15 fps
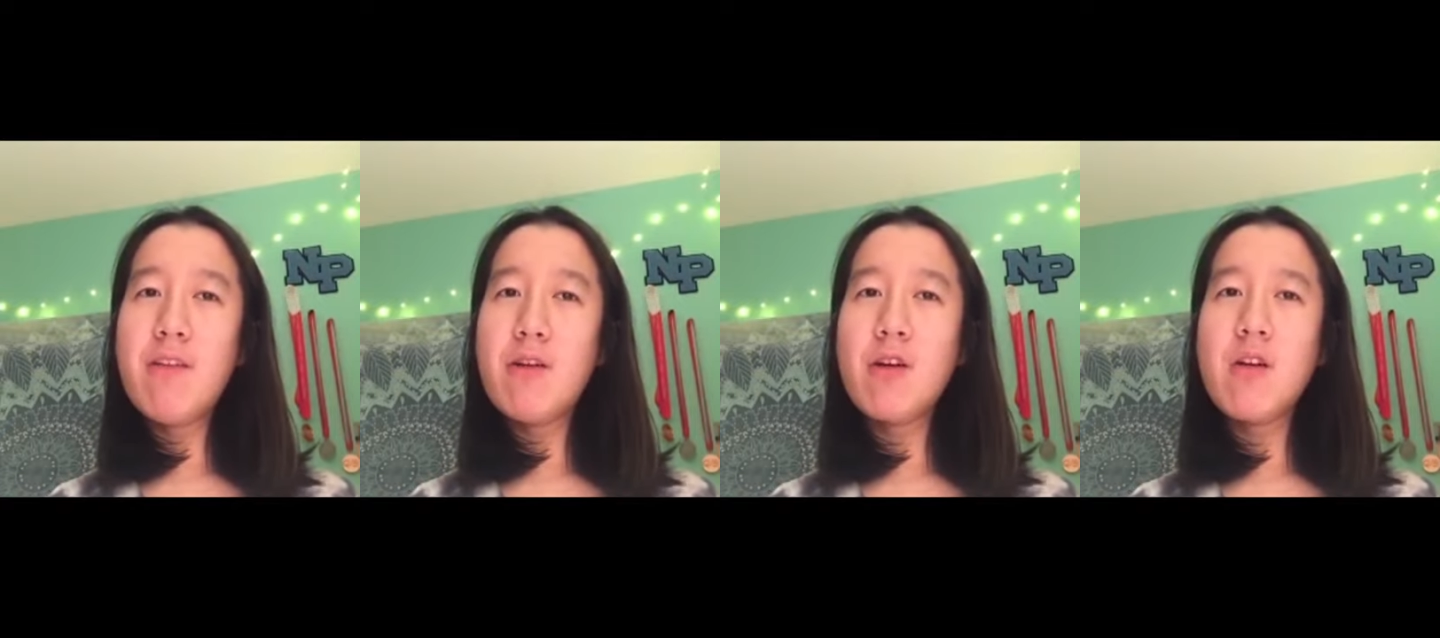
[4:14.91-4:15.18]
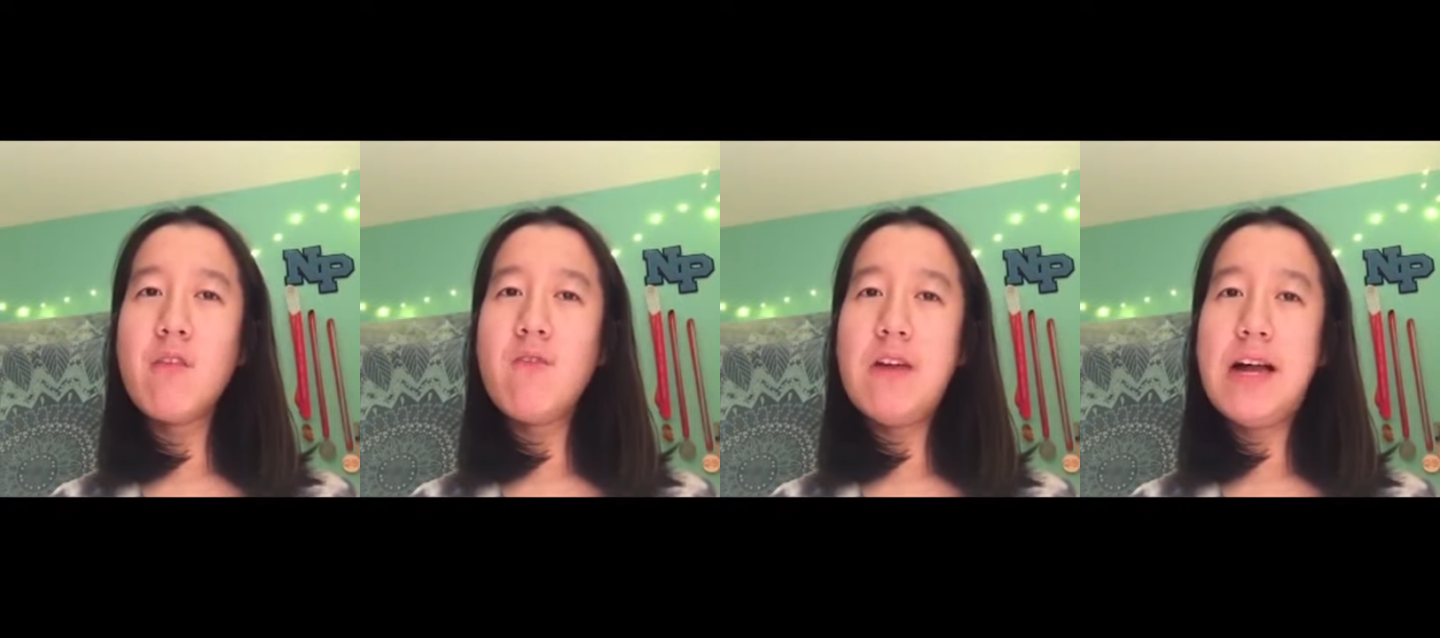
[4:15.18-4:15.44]

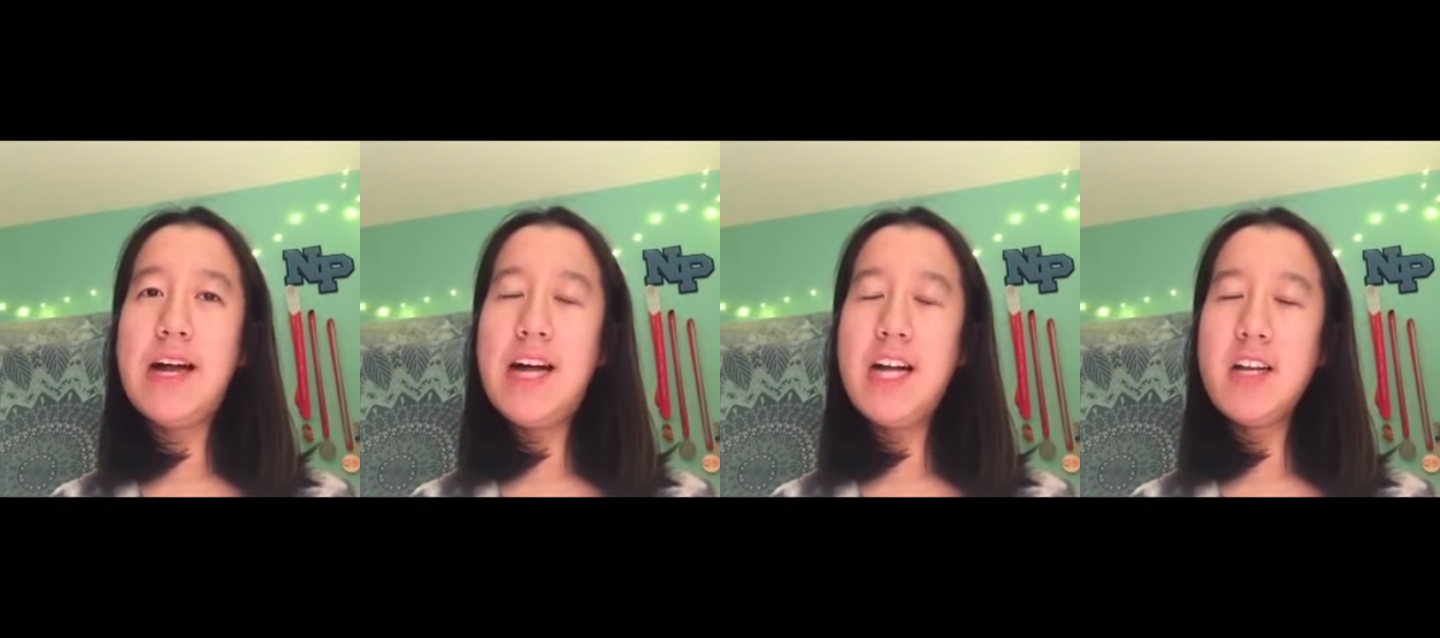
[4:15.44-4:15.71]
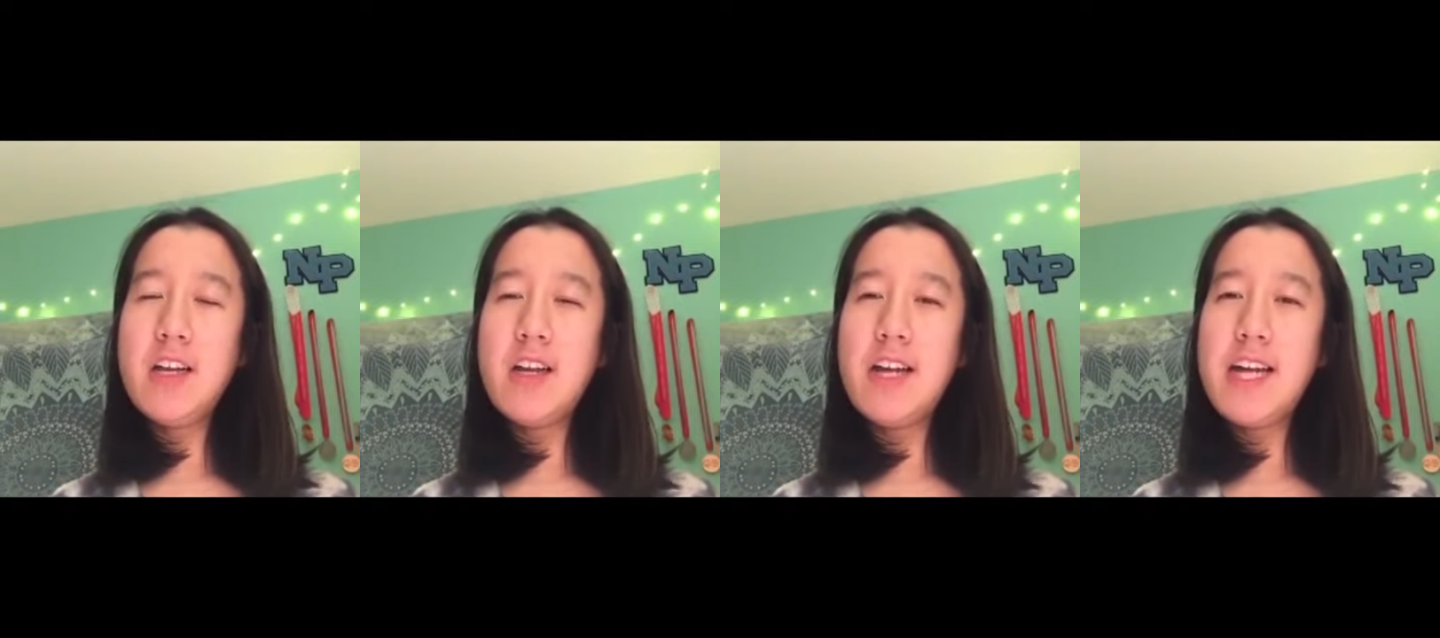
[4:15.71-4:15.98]
North
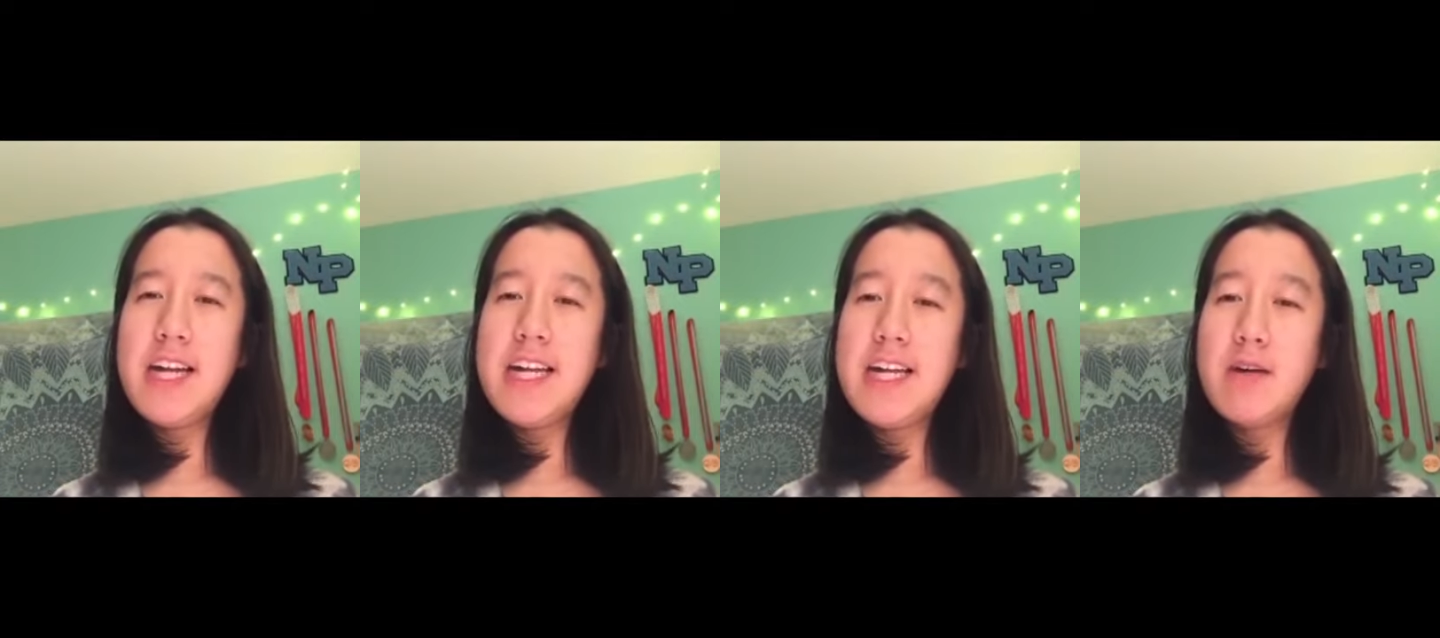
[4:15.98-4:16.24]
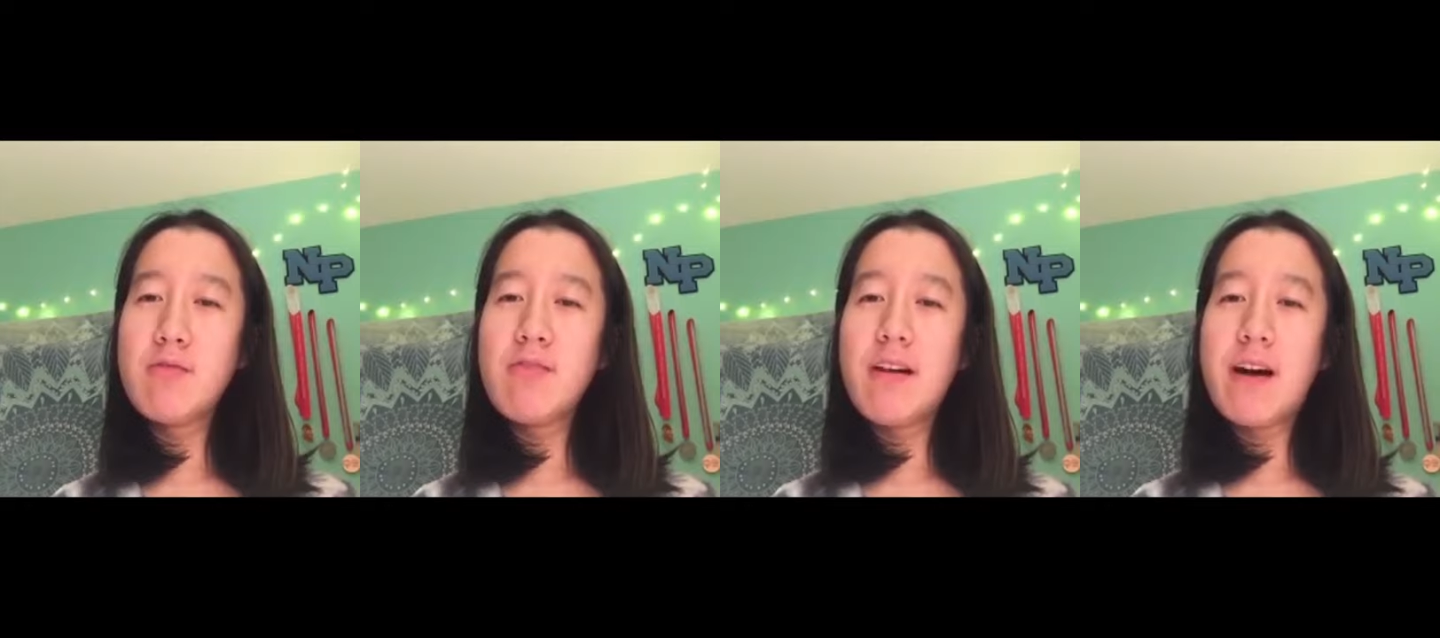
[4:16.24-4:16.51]
Penn,
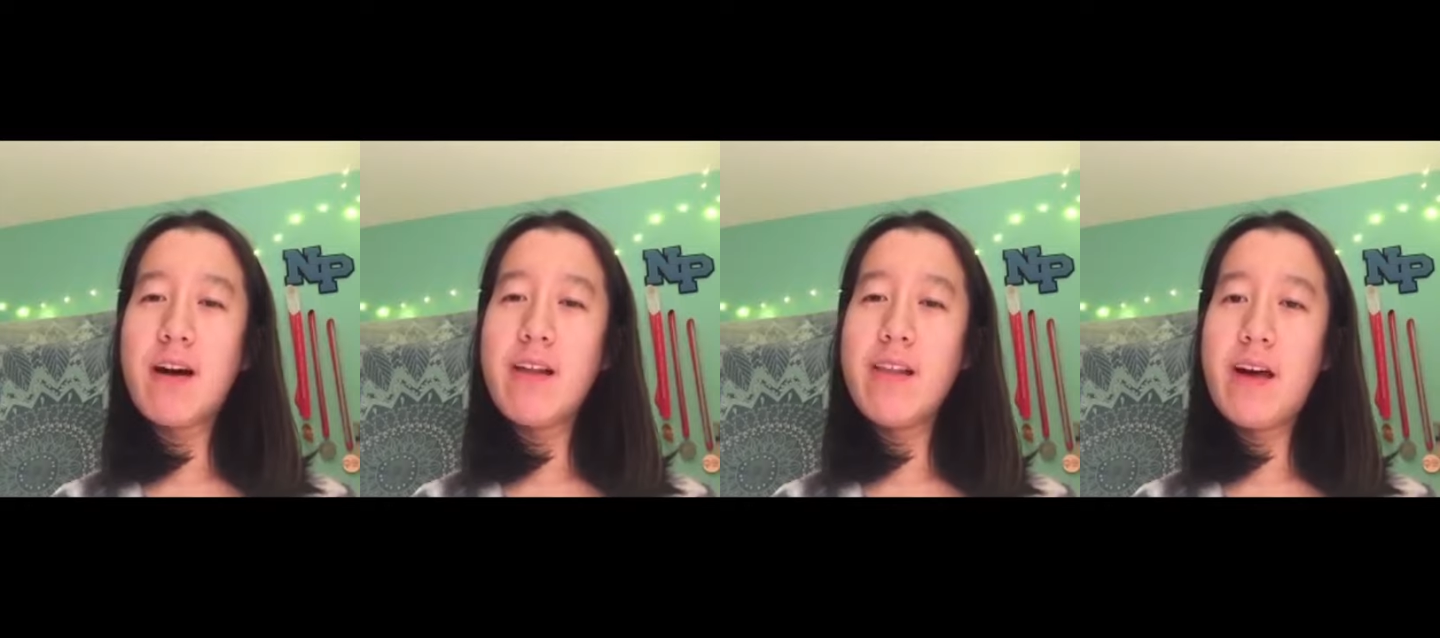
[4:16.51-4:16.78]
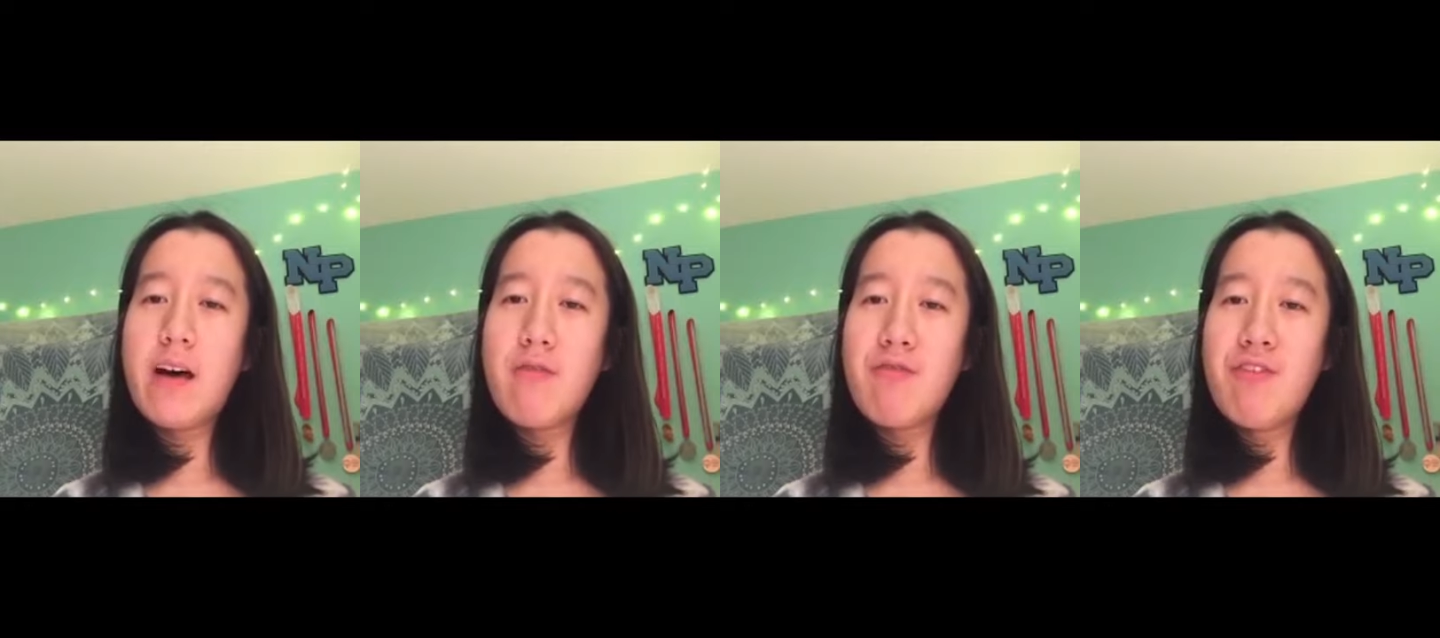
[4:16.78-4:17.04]
and what I
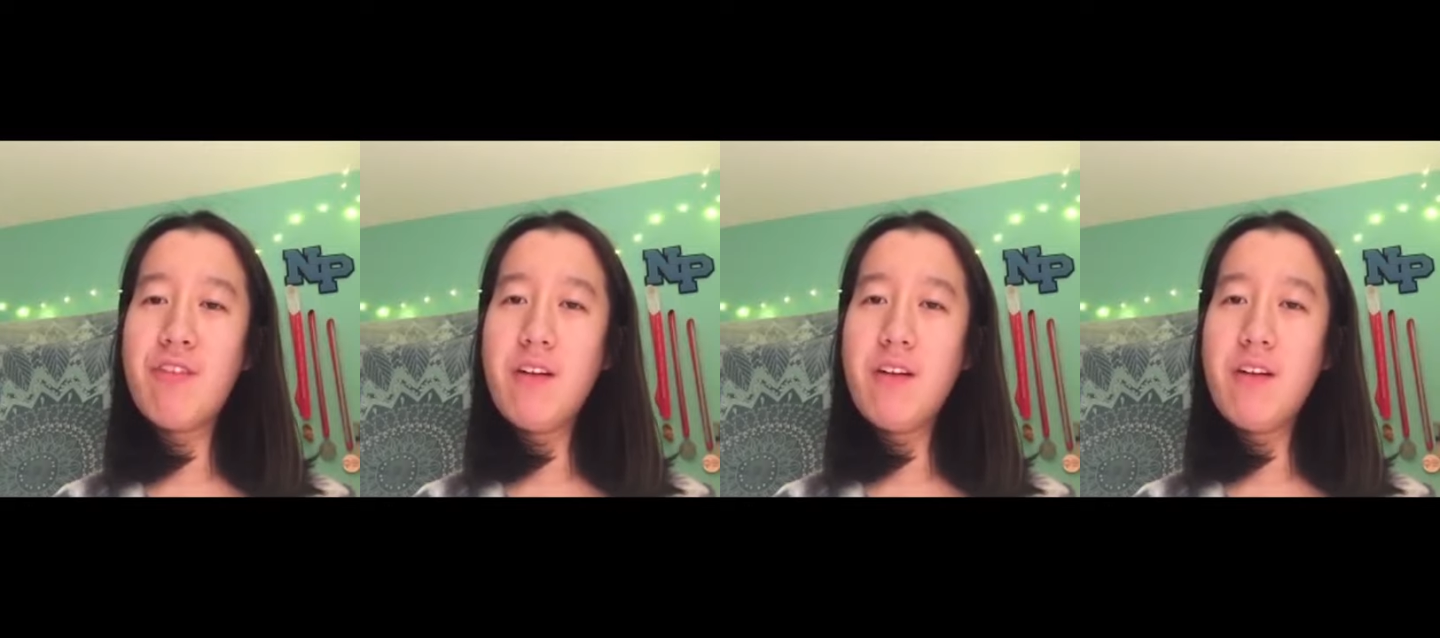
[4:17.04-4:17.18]
love